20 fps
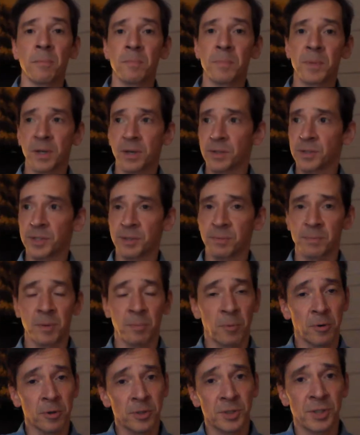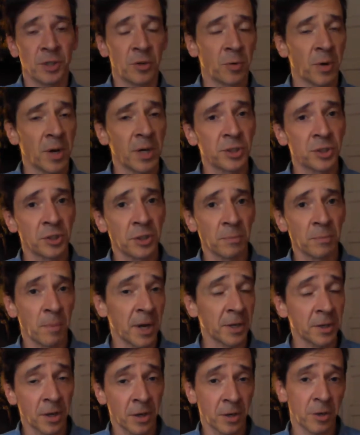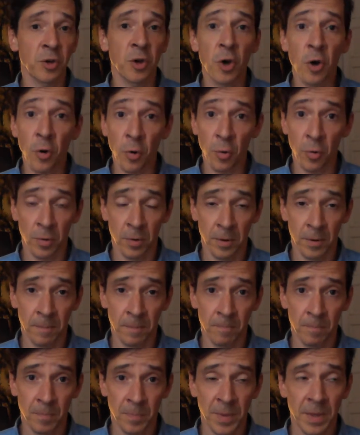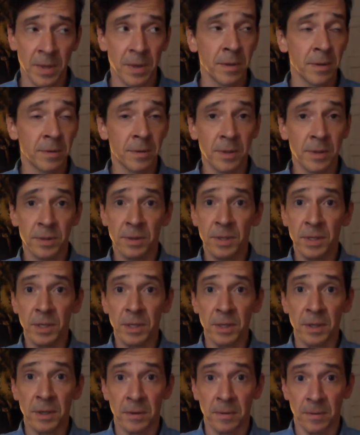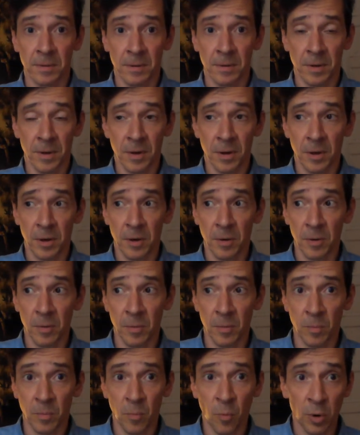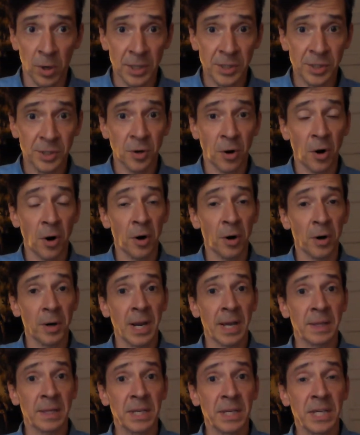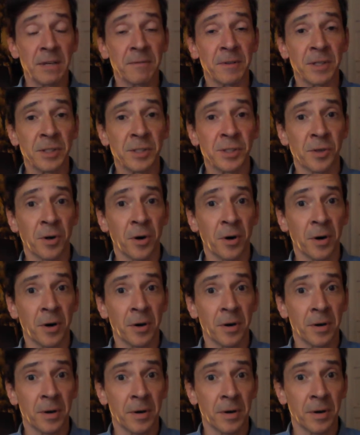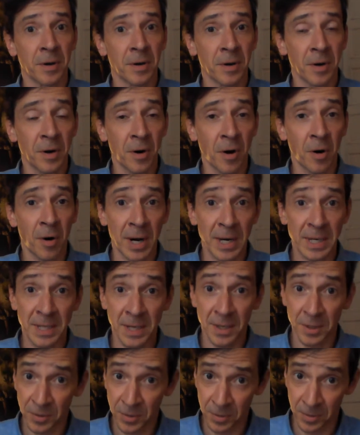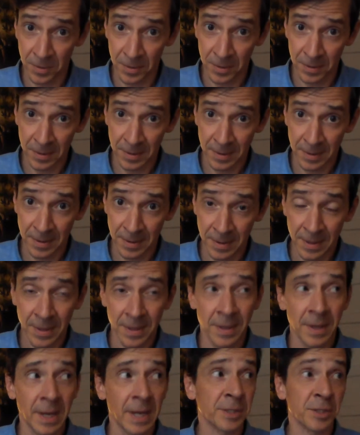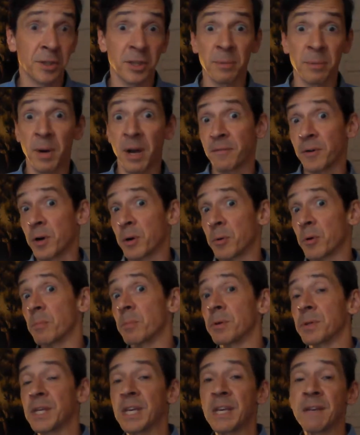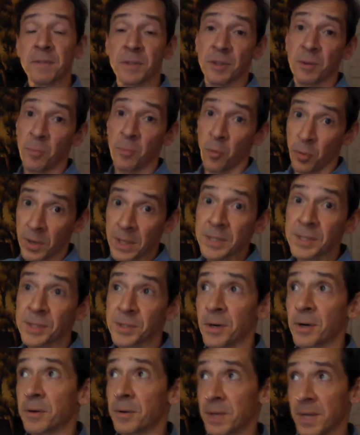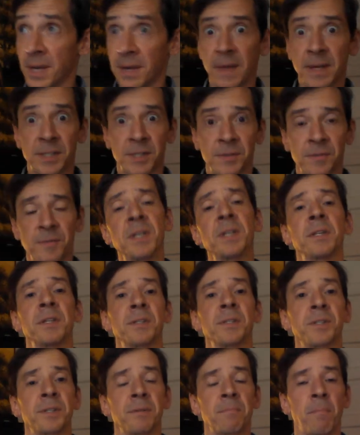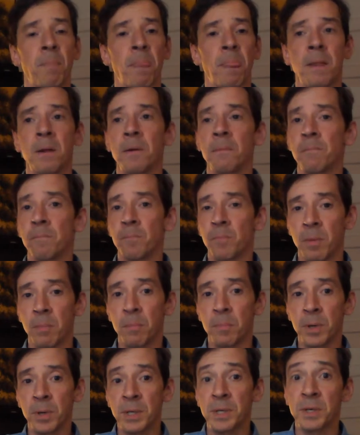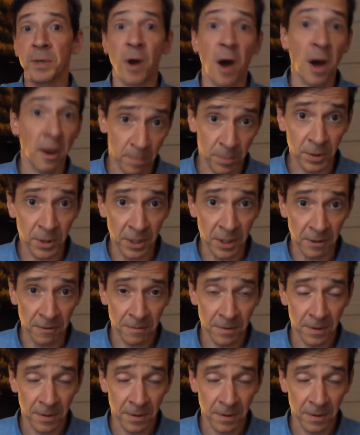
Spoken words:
Because the person in question might not know that the morning star and the evening star are identical. And so they might very well believe that the morning star, oh yeah, that's Venus, but not believe